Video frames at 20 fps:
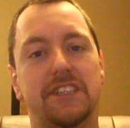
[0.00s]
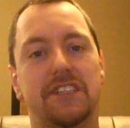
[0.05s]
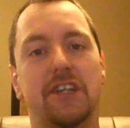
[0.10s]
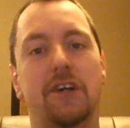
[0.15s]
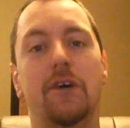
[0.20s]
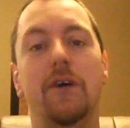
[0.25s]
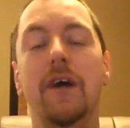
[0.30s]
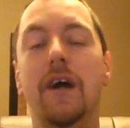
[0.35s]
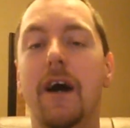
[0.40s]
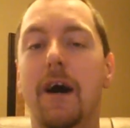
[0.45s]

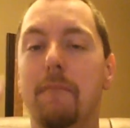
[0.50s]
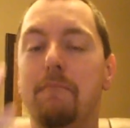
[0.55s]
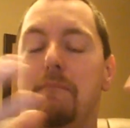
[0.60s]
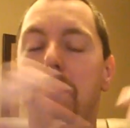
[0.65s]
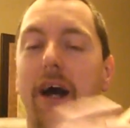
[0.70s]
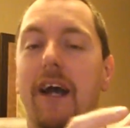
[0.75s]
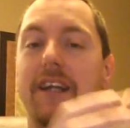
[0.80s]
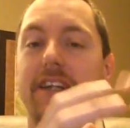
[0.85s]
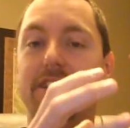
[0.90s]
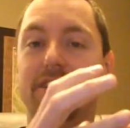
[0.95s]
So
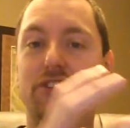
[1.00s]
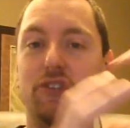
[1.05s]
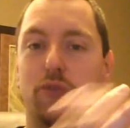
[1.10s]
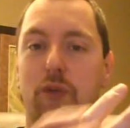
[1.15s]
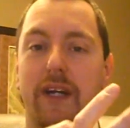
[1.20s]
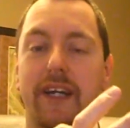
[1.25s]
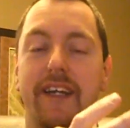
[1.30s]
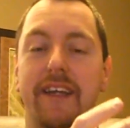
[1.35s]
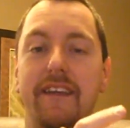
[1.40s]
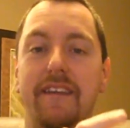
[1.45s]
by
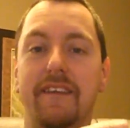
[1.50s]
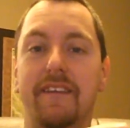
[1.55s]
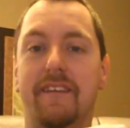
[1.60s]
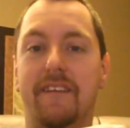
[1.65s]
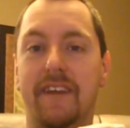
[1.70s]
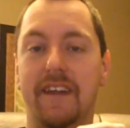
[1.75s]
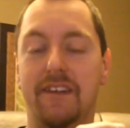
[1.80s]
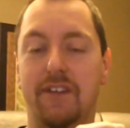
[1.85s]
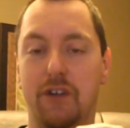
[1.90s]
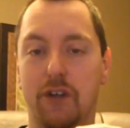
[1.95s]

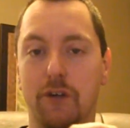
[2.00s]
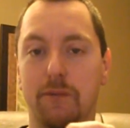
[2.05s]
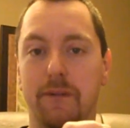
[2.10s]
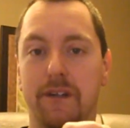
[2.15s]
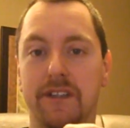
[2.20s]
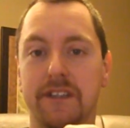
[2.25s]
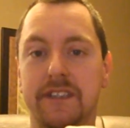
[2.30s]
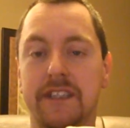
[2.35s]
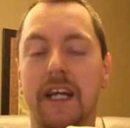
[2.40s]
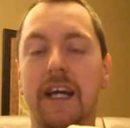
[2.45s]
shrinking the
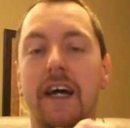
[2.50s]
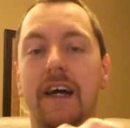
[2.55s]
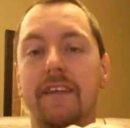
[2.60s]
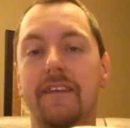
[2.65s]
tumors,